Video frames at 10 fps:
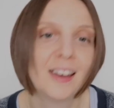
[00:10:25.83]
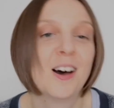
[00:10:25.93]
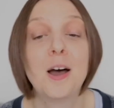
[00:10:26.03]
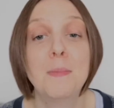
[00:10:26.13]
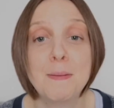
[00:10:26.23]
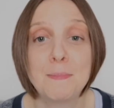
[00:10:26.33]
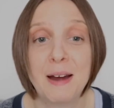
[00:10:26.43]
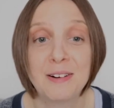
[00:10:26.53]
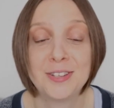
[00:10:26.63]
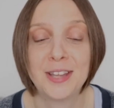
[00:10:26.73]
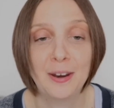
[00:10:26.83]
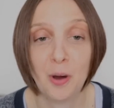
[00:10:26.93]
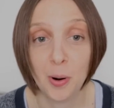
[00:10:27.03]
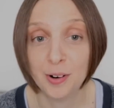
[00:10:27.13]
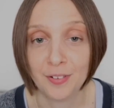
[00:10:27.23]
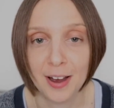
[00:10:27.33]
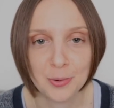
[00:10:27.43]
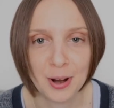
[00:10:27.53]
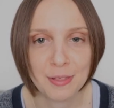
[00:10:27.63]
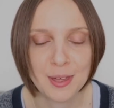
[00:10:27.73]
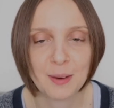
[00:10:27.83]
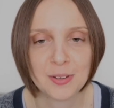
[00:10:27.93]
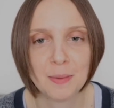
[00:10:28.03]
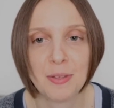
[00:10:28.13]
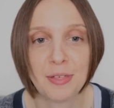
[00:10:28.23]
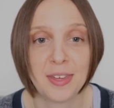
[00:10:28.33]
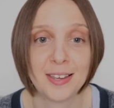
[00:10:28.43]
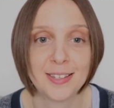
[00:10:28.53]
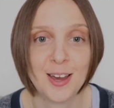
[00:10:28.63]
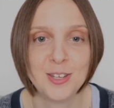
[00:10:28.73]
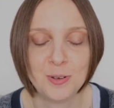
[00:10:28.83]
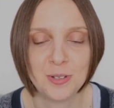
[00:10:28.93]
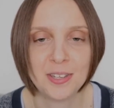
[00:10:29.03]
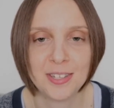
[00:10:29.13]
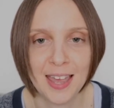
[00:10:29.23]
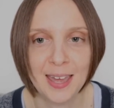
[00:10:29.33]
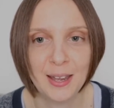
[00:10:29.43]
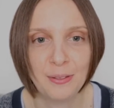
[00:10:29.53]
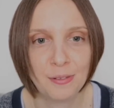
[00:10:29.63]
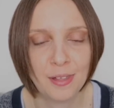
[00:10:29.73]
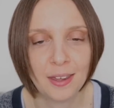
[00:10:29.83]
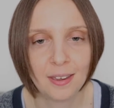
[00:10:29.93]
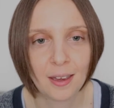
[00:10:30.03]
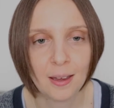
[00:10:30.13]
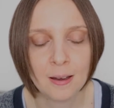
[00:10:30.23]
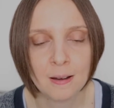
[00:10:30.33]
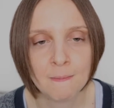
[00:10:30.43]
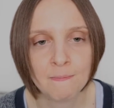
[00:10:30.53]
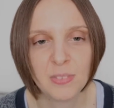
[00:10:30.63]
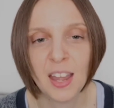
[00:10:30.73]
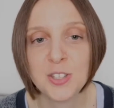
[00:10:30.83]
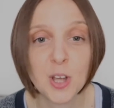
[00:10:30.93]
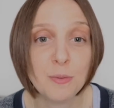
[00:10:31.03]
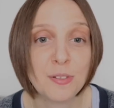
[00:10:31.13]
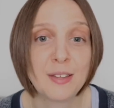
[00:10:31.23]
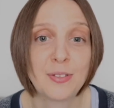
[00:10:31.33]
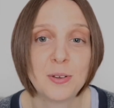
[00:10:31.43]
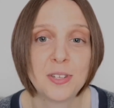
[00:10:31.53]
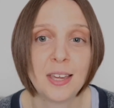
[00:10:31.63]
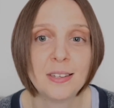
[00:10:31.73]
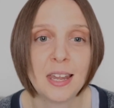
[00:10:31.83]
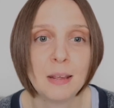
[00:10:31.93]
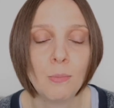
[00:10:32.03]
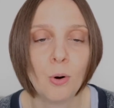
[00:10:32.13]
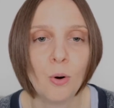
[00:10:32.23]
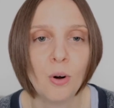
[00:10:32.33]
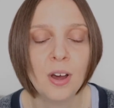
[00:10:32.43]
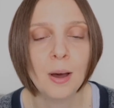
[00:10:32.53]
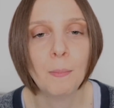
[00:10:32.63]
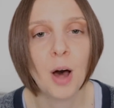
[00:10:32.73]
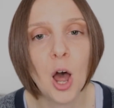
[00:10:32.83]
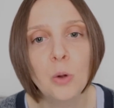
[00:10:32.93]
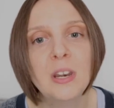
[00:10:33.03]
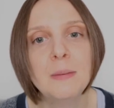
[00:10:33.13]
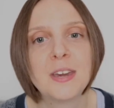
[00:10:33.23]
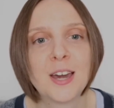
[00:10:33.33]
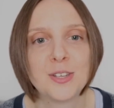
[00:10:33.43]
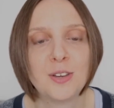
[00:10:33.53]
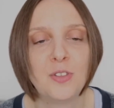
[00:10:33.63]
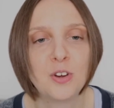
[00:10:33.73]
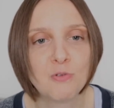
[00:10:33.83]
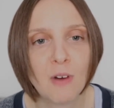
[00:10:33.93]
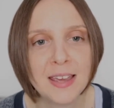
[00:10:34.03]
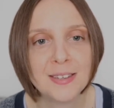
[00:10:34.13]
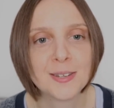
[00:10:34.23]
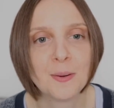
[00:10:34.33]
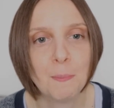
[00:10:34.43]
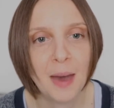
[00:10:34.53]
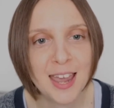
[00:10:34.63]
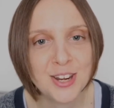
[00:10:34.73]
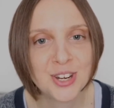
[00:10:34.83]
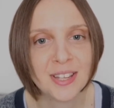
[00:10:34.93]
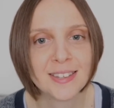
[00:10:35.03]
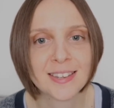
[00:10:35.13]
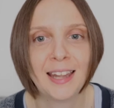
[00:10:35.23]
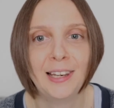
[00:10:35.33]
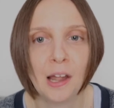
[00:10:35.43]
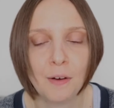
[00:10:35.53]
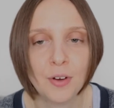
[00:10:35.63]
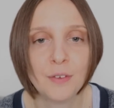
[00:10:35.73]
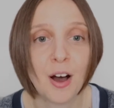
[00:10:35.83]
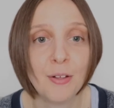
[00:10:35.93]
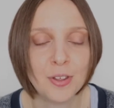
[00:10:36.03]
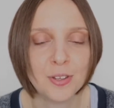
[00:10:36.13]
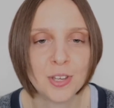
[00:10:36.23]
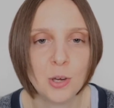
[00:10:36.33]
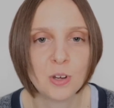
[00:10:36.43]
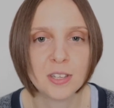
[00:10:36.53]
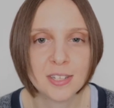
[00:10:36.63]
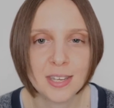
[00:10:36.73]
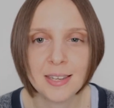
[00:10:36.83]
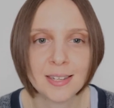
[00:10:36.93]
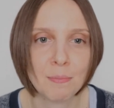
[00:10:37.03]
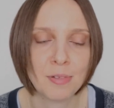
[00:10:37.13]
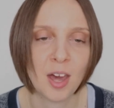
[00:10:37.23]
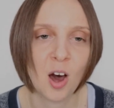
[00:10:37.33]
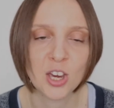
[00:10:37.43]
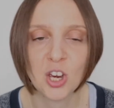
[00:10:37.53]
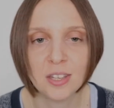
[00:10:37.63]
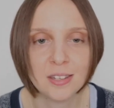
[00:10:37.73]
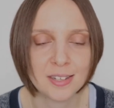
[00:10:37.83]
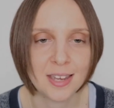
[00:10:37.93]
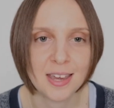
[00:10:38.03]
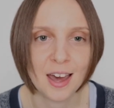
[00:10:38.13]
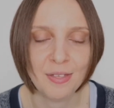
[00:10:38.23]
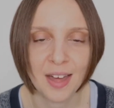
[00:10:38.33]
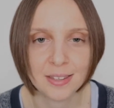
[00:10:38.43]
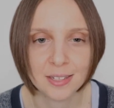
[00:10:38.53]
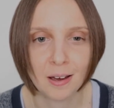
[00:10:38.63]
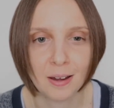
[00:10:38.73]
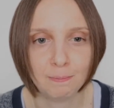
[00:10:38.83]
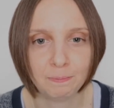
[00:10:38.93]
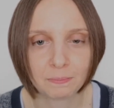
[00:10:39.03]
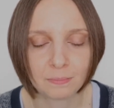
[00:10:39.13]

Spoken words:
I'm embarrassed and horrified when I think of some of the things that I used to say and think. And I don't think those things anymore, but only because of the grace, patience, and love of others who could see something I couldn't see at that time.